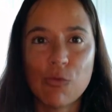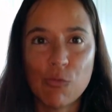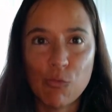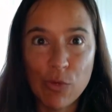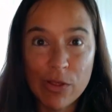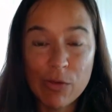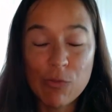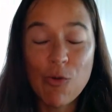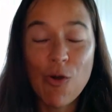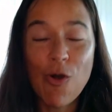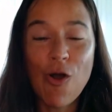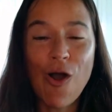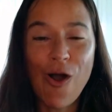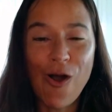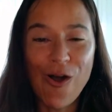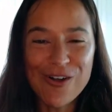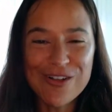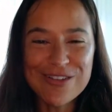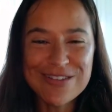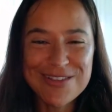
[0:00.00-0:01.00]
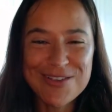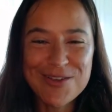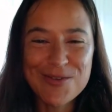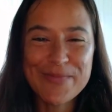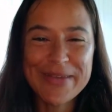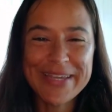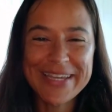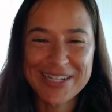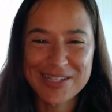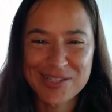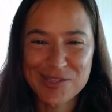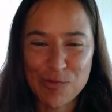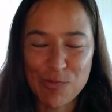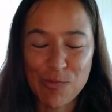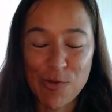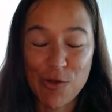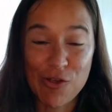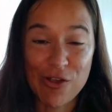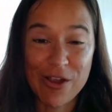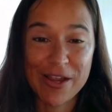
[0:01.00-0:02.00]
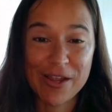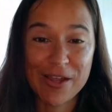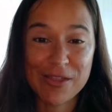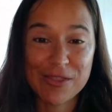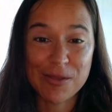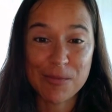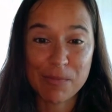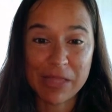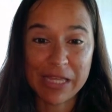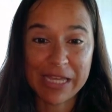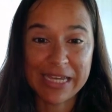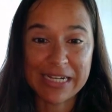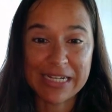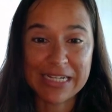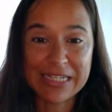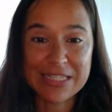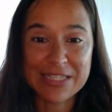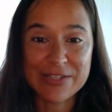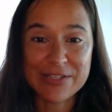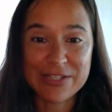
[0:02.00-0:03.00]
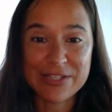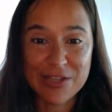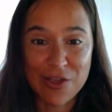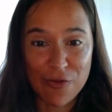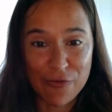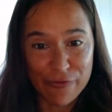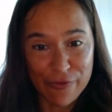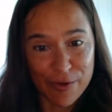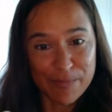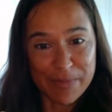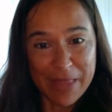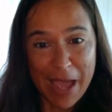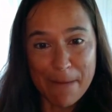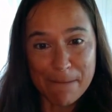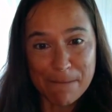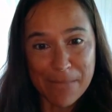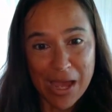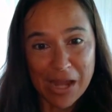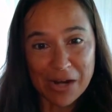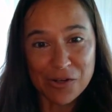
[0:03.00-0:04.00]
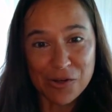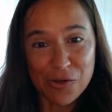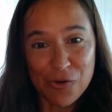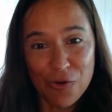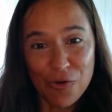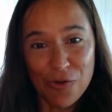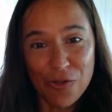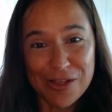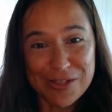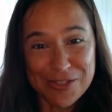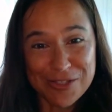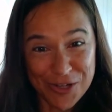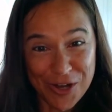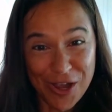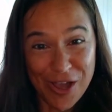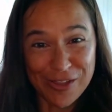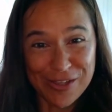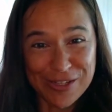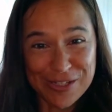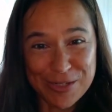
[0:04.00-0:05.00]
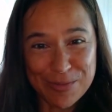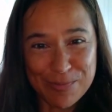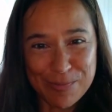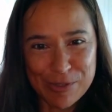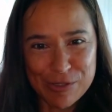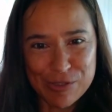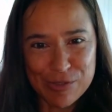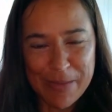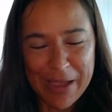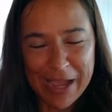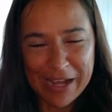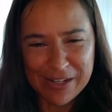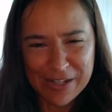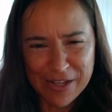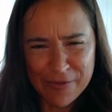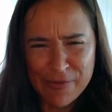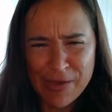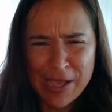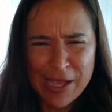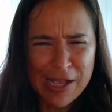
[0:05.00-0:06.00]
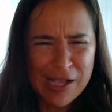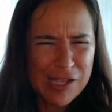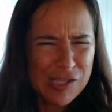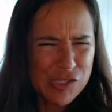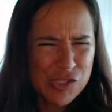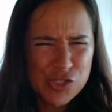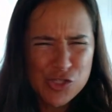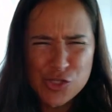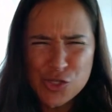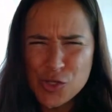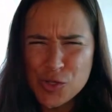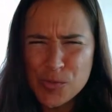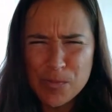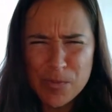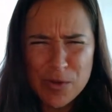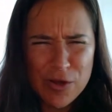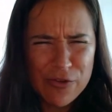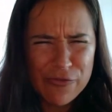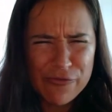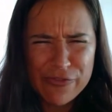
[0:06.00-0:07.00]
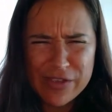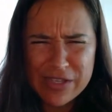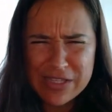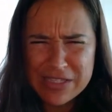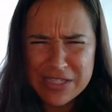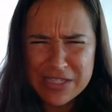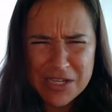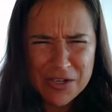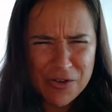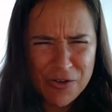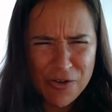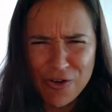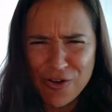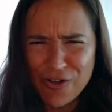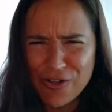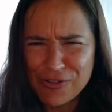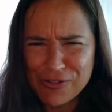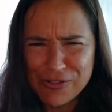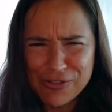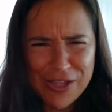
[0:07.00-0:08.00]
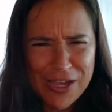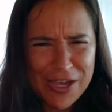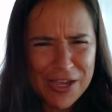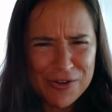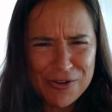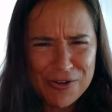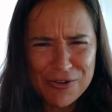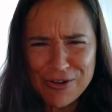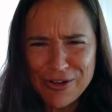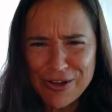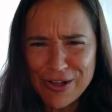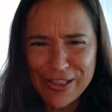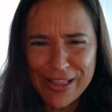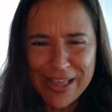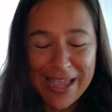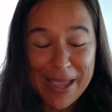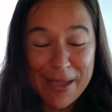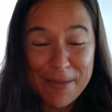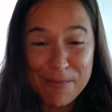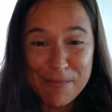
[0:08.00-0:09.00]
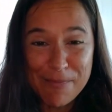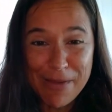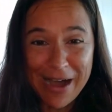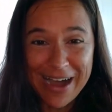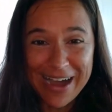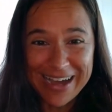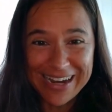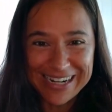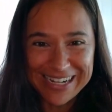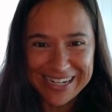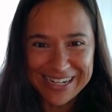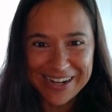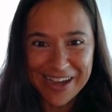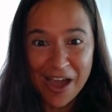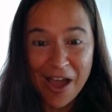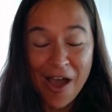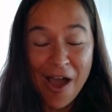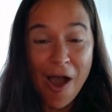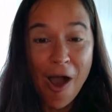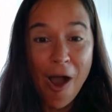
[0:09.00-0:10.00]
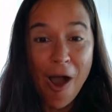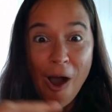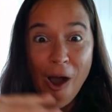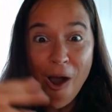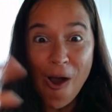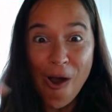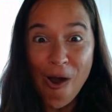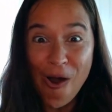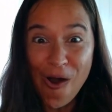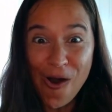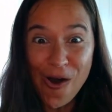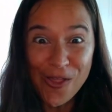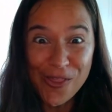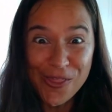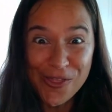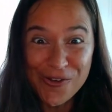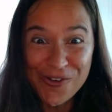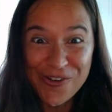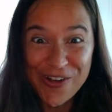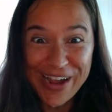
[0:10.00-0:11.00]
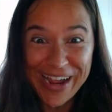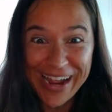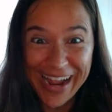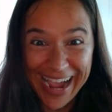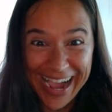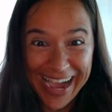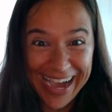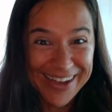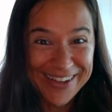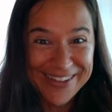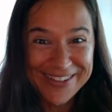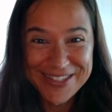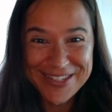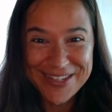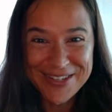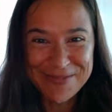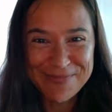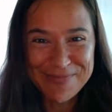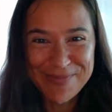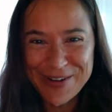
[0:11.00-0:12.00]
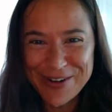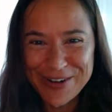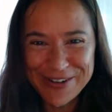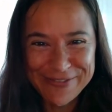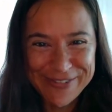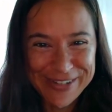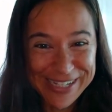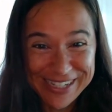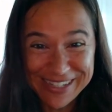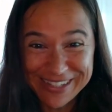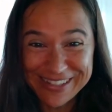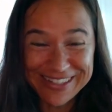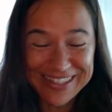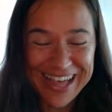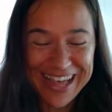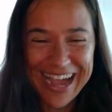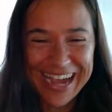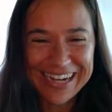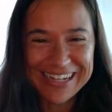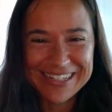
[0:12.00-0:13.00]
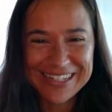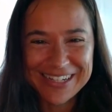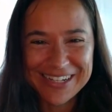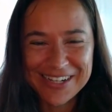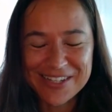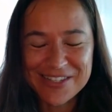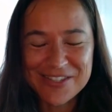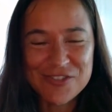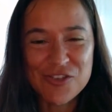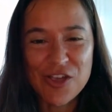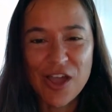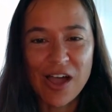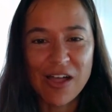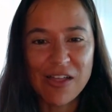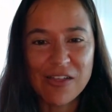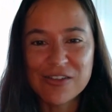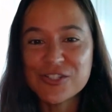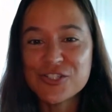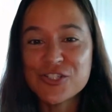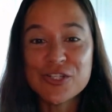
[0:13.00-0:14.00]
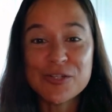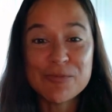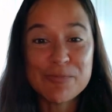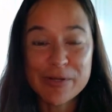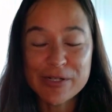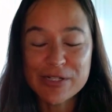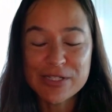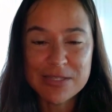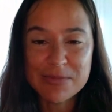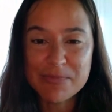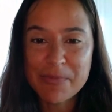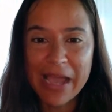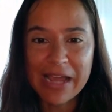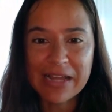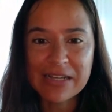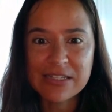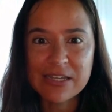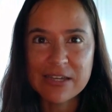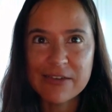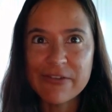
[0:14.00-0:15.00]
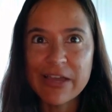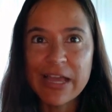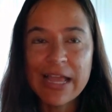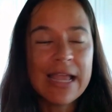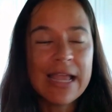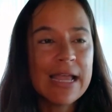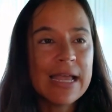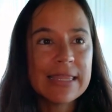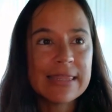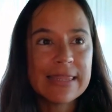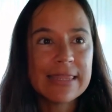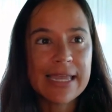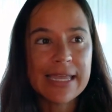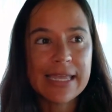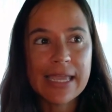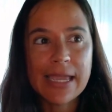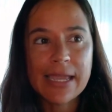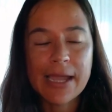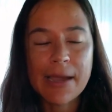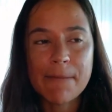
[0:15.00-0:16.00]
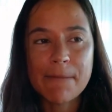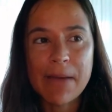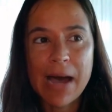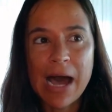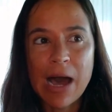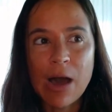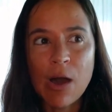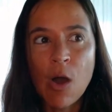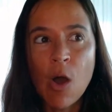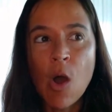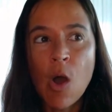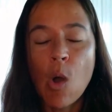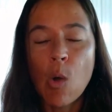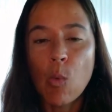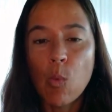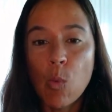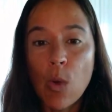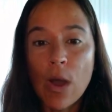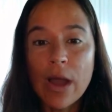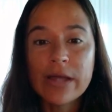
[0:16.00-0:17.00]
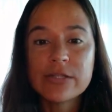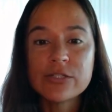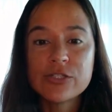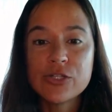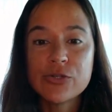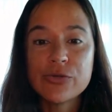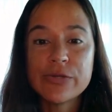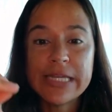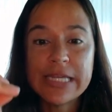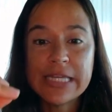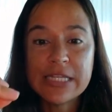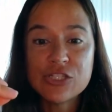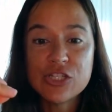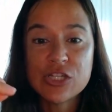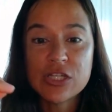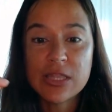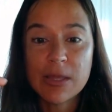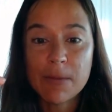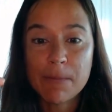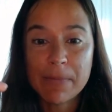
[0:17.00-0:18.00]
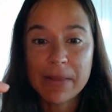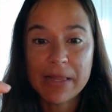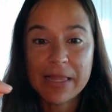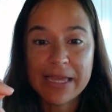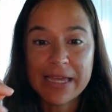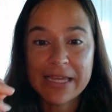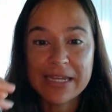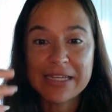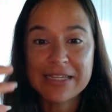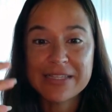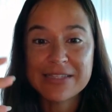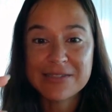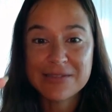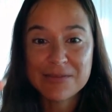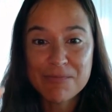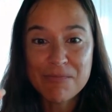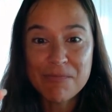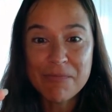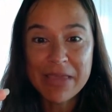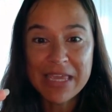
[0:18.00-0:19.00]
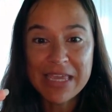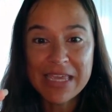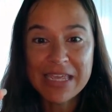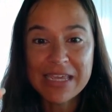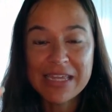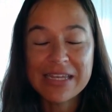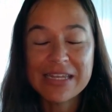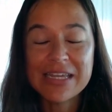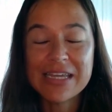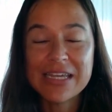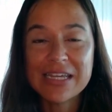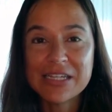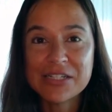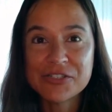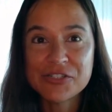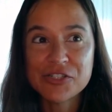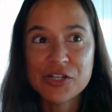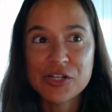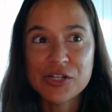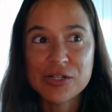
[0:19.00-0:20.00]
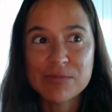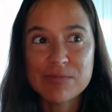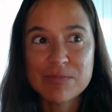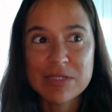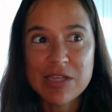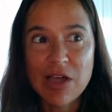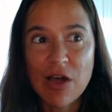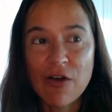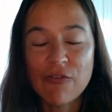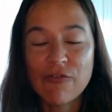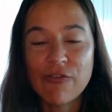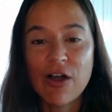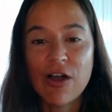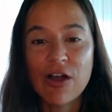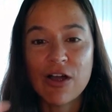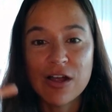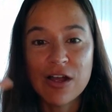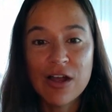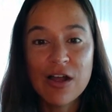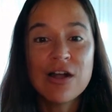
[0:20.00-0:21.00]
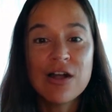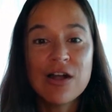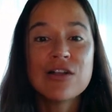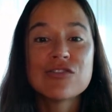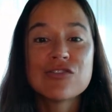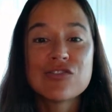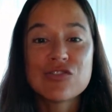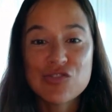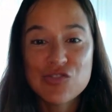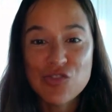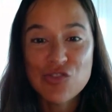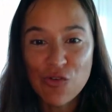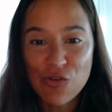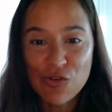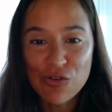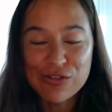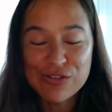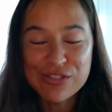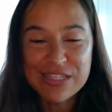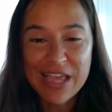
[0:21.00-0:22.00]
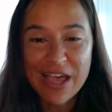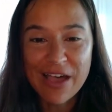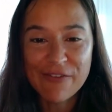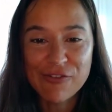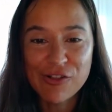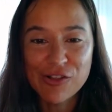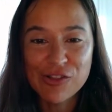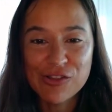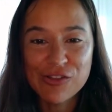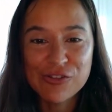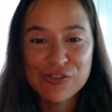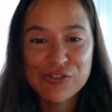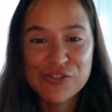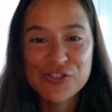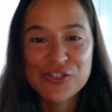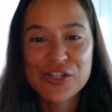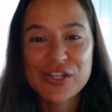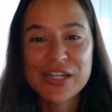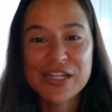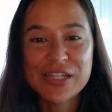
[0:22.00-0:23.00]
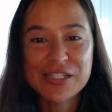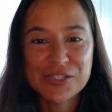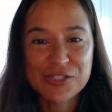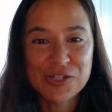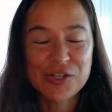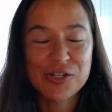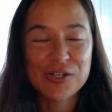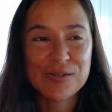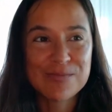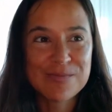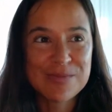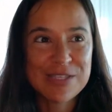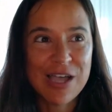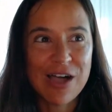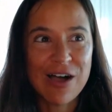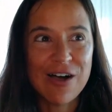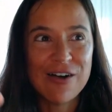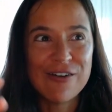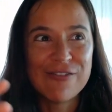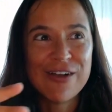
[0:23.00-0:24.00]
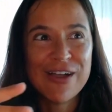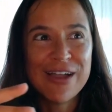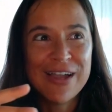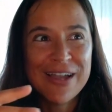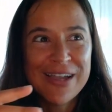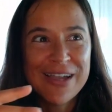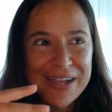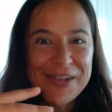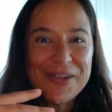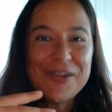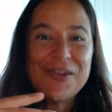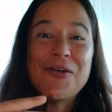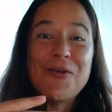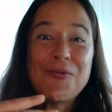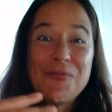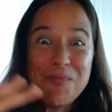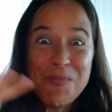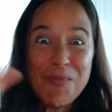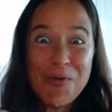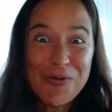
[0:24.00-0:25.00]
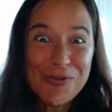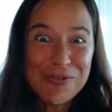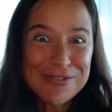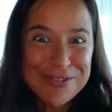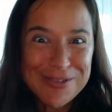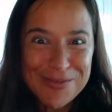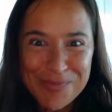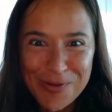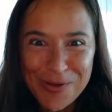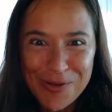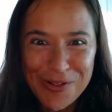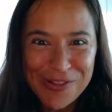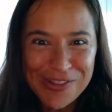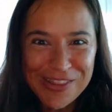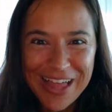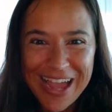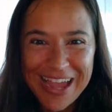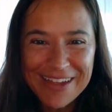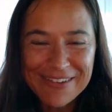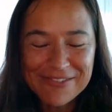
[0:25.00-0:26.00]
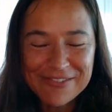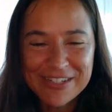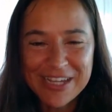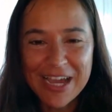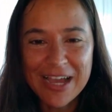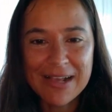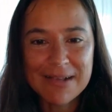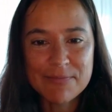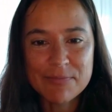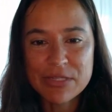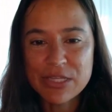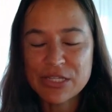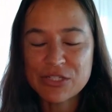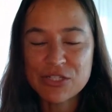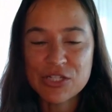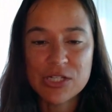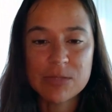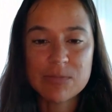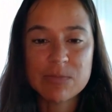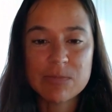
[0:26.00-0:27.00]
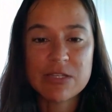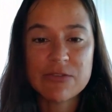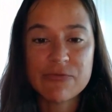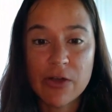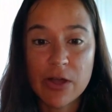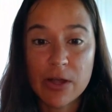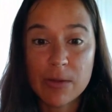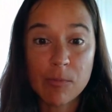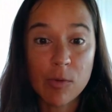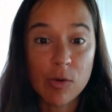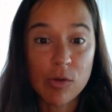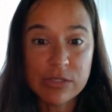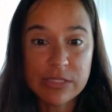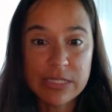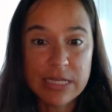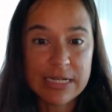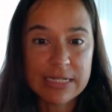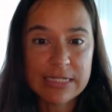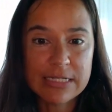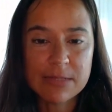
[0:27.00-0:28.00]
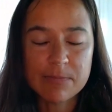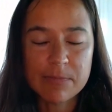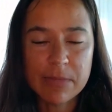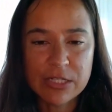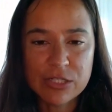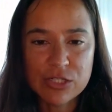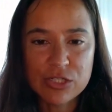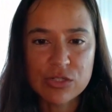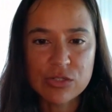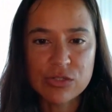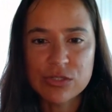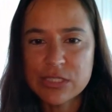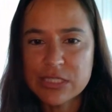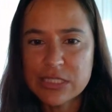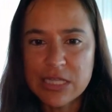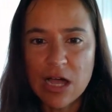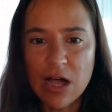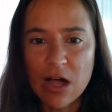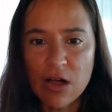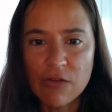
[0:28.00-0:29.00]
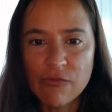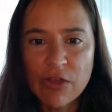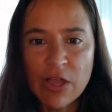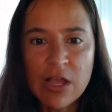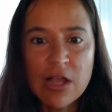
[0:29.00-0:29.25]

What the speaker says: We will also be exploring planets. So from that medical astrology perspective, super physical, literal, embodied, all the way out to more of a galactic astrology perspective, thinking about what do each of the planets mean in terms of our soul's evolution, in terms of, you know, multiple lifetimes, in terms of our multidimensional self.